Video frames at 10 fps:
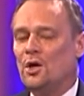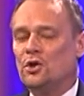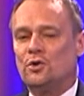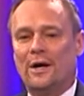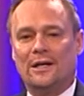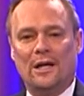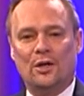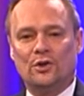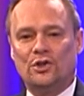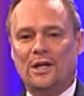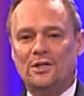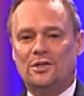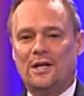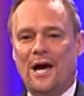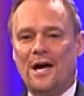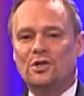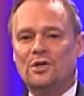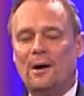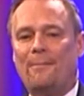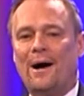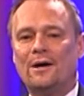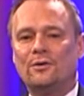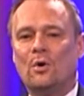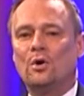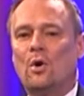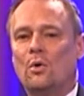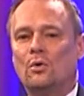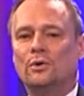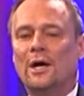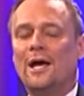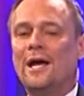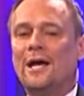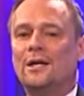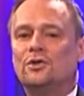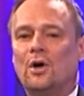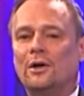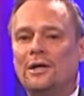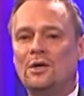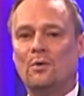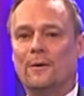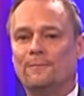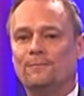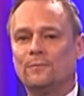So I can interchange cash, a bond, or gold, and it's all equal.